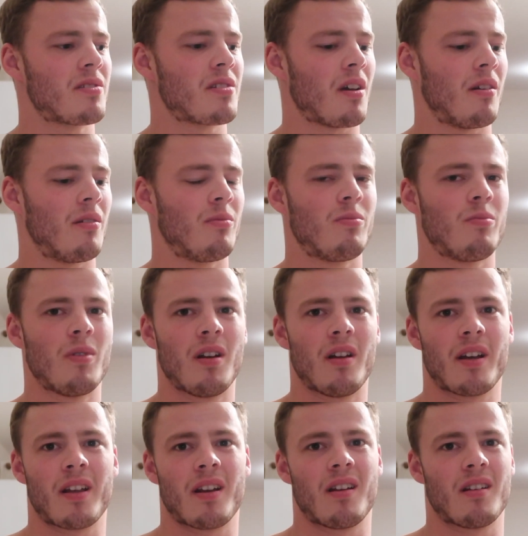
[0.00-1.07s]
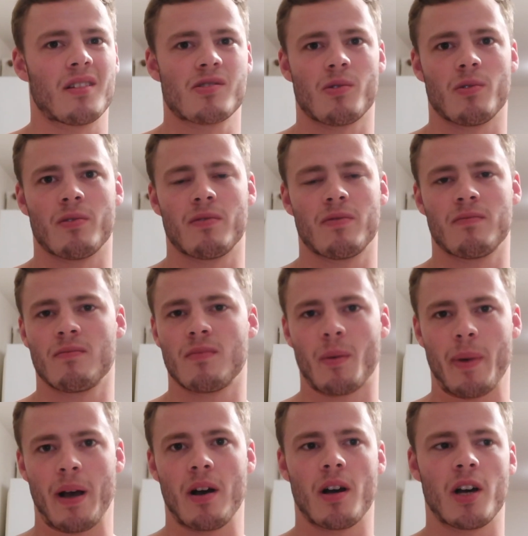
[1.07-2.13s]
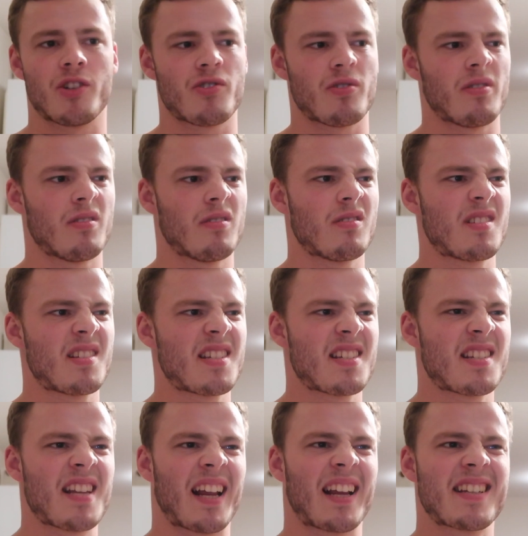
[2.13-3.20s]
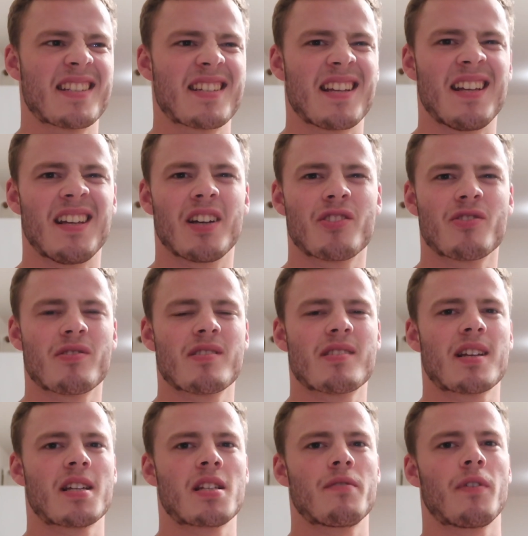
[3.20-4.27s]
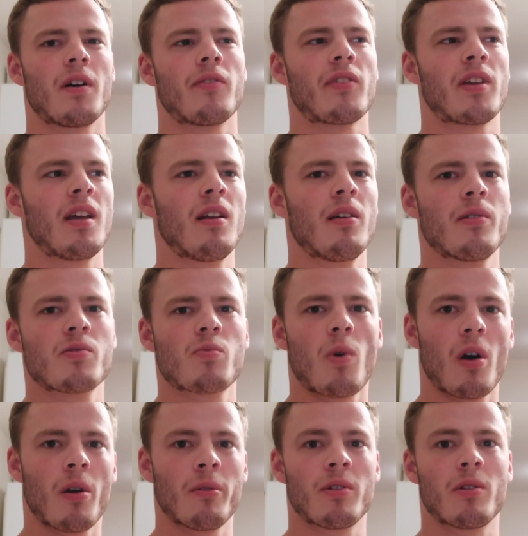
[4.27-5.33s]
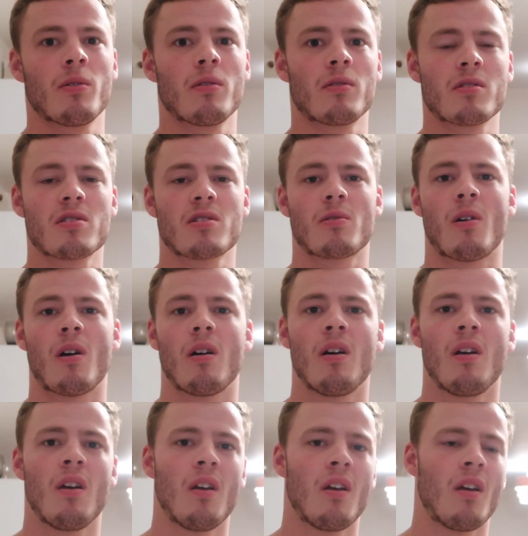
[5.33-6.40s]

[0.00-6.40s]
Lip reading: So we're looking at sort of about 165 kilos, what I would do on the squat,